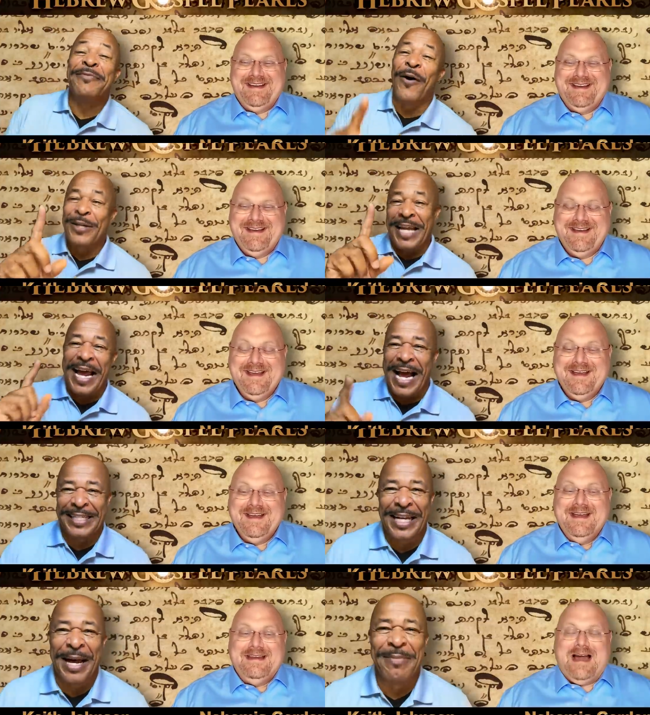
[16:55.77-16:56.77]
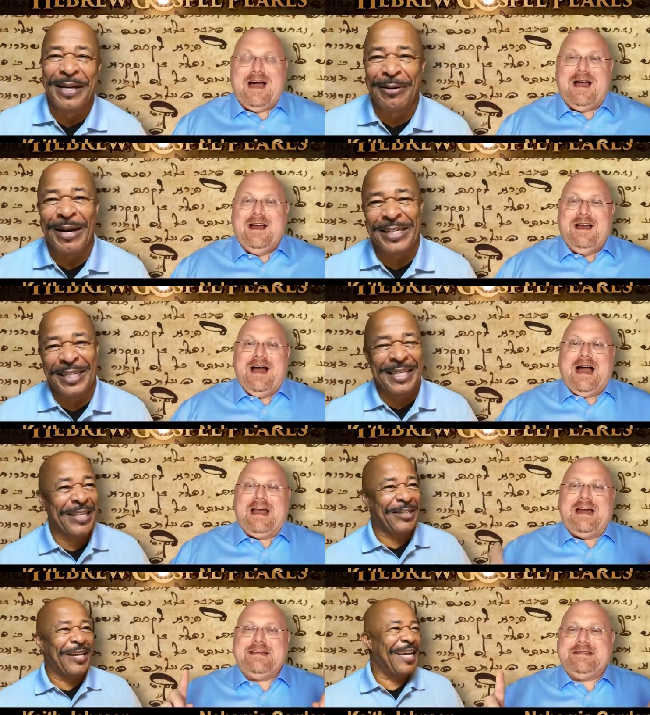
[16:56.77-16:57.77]
Speaker 1: Folks, I asked Nehemiah a question. I got
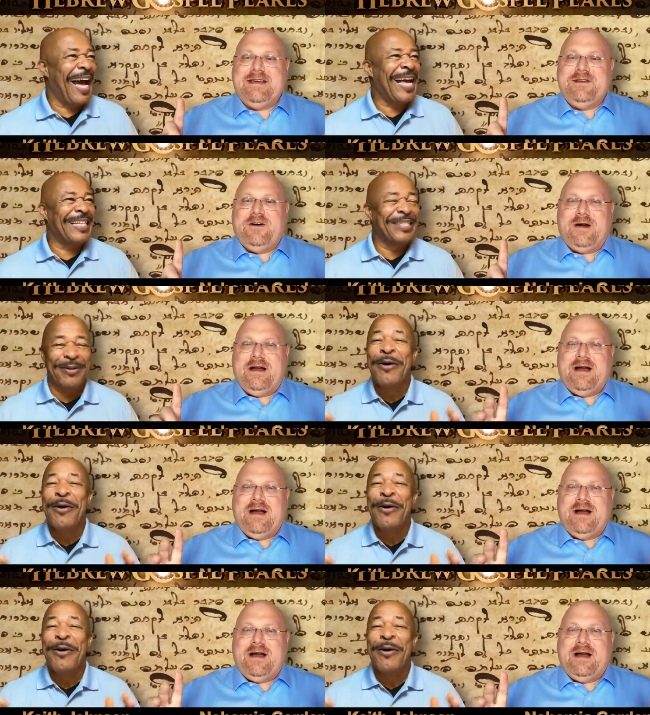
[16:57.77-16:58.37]
to say, though, I,